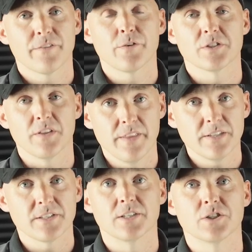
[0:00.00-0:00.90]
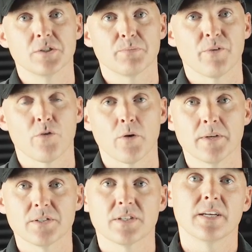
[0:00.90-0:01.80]
difference in this engine's
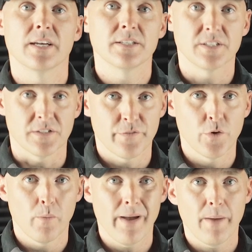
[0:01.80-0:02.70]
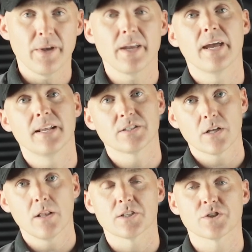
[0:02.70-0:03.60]
performance is its fuel mapping, and it's
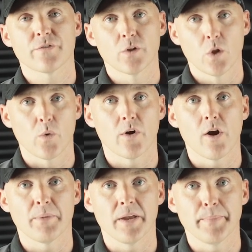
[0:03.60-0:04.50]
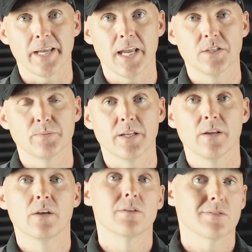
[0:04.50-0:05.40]
clutched for lower RPM engagement.
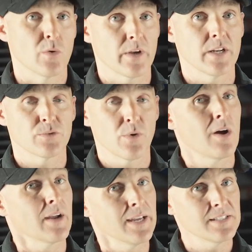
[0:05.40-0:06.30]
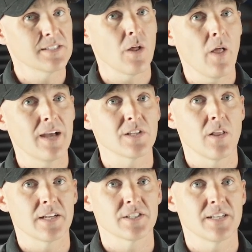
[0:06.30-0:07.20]
Don't get us wrong, it still has a
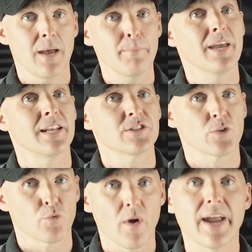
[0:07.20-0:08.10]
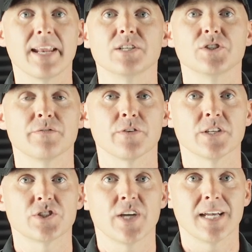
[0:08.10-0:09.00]
lot of snap, and it's the right engine for
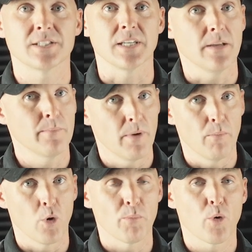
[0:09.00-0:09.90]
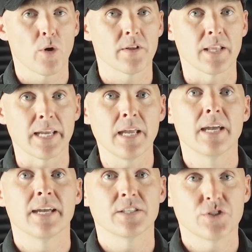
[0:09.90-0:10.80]
this chassis, but more importantly,
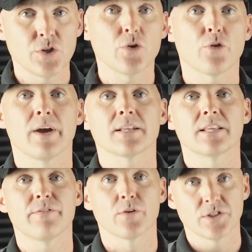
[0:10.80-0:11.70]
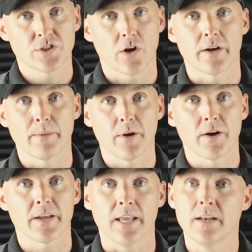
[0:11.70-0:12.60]
it's tuned correctly for its target
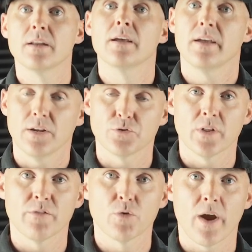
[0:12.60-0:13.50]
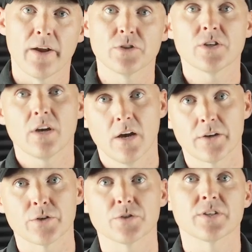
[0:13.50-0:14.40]
market, entry-level riders,
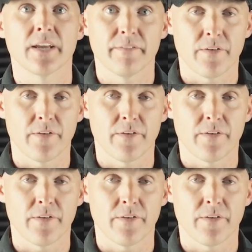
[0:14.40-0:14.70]
hunters, and